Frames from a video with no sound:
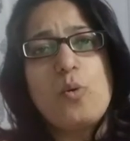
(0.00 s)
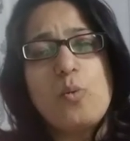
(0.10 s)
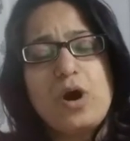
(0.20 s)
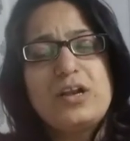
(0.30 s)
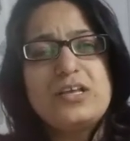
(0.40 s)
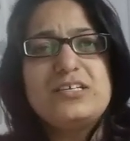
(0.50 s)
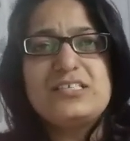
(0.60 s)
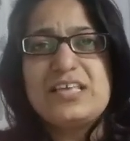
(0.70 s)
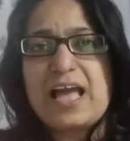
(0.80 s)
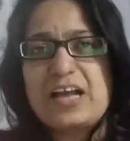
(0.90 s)
what
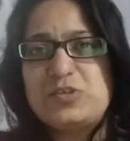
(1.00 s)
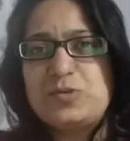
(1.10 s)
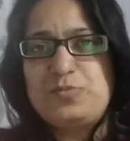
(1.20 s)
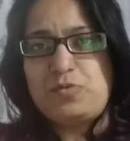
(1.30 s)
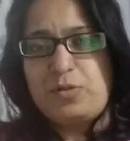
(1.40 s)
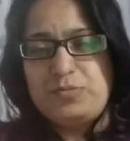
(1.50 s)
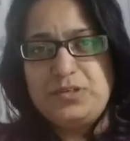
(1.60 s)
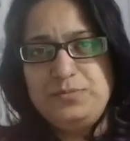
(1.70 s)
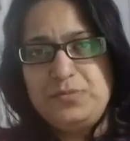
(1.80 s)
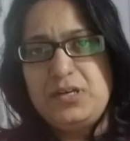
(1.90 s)
is the actual
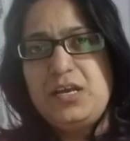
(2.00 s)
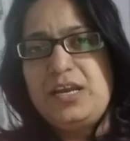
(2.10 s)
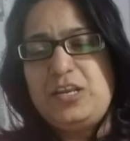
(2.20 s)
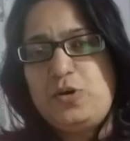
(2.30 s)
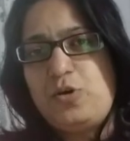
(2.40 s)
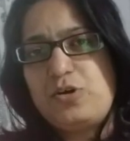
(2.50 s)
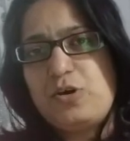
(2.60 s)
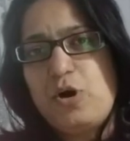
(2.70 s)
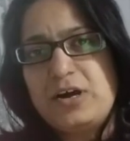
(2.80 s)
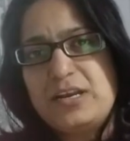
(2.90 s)
problem in your
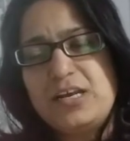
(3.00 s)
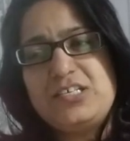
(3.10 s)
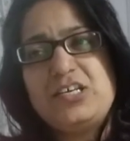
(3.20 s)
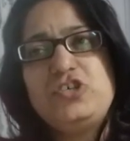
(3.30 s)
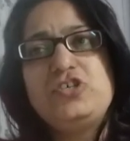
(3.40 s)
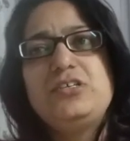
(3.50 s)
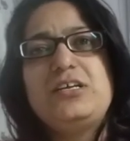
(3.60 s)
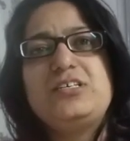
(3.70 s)
organization,